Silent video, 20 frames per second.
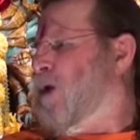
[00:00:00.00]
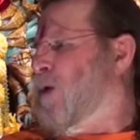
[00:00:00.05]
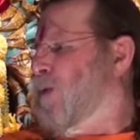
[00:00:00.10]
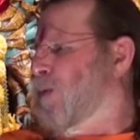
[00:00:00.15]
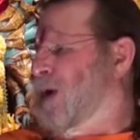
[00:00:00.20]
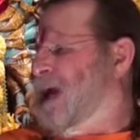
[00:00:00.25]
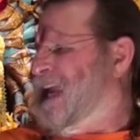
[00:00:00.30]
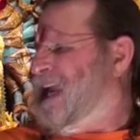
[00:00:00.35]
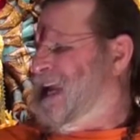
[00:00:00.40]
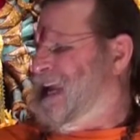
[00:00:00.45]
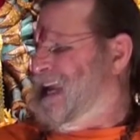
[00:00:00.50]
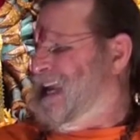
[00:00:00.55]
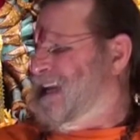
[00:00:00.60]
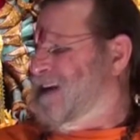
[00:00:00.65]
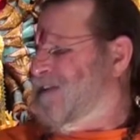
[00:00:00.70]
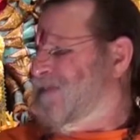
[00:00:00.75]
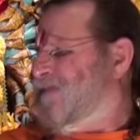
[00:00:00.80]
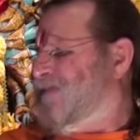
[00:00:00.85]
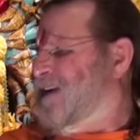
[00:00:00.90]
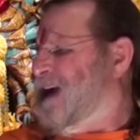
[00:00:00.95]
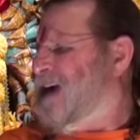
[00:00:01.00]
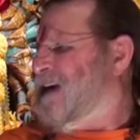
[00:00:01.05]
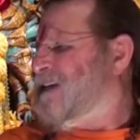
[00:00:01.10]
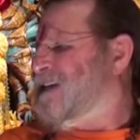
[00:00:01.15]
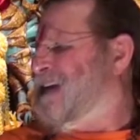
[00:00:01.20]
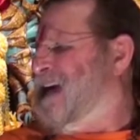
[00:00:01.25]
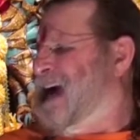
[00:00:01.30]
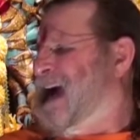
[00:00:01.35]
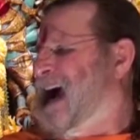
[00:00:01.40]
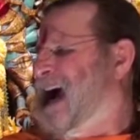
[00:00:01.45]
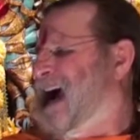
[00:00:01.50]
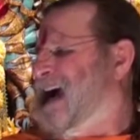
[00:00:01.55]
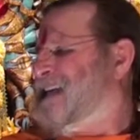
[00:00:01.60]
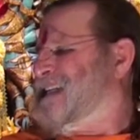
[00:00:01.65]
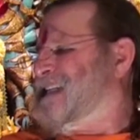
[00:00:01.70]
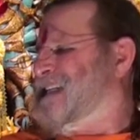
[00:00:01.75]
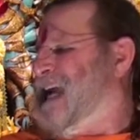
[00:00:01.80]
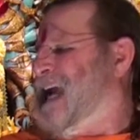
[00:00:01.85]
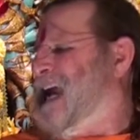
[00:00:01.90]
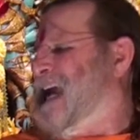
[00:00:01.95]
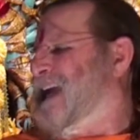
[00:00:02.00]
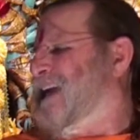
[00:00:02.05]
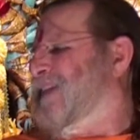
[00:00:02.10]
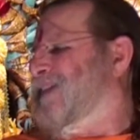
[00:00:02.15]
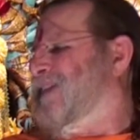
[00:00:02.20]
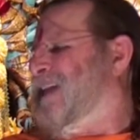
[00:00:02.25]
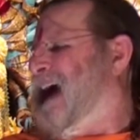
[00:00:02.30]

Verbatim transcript: we in effect attain